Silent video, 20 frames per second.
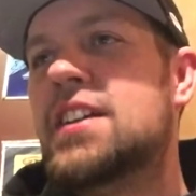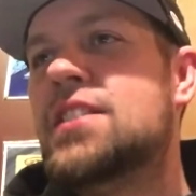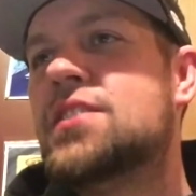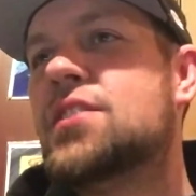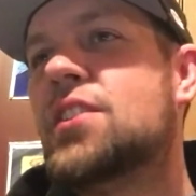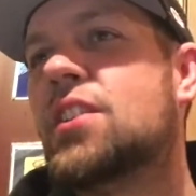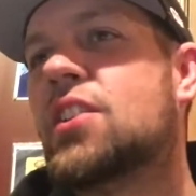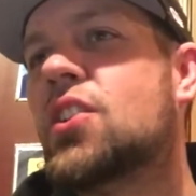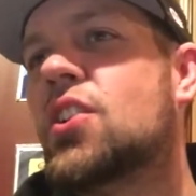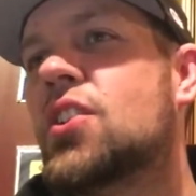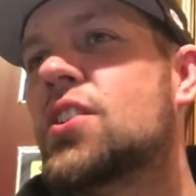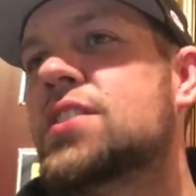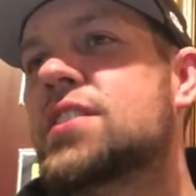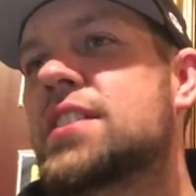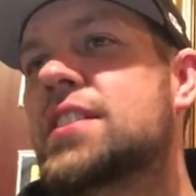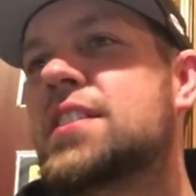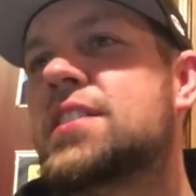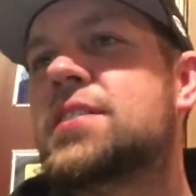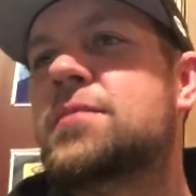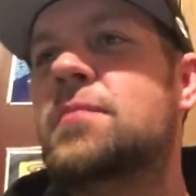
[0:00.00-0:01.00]
So he calls
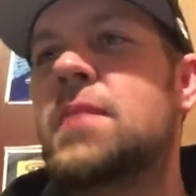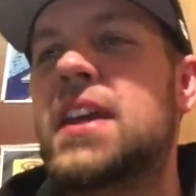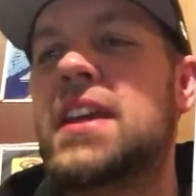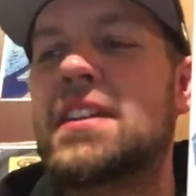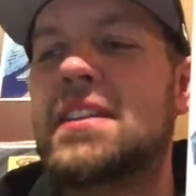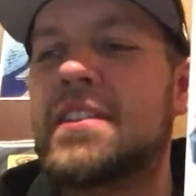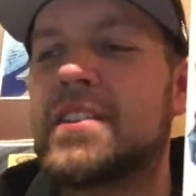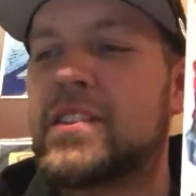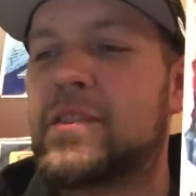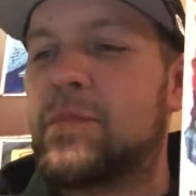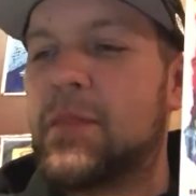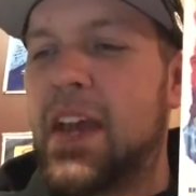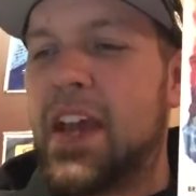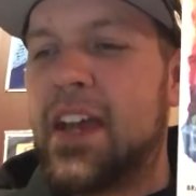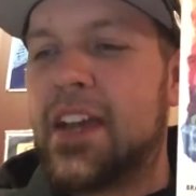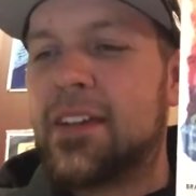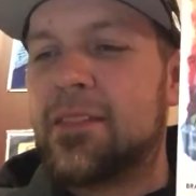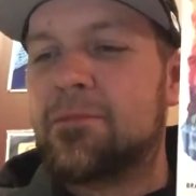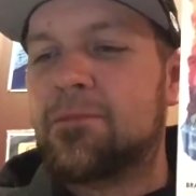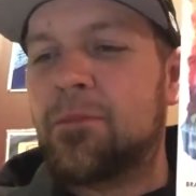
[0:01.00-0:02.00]
in this maintenance
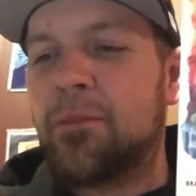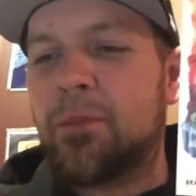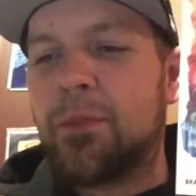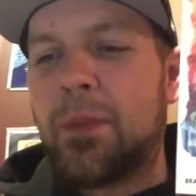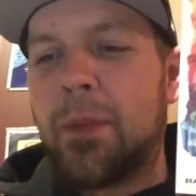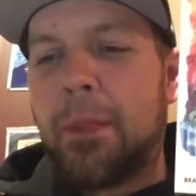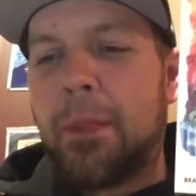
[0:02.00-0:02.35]
man.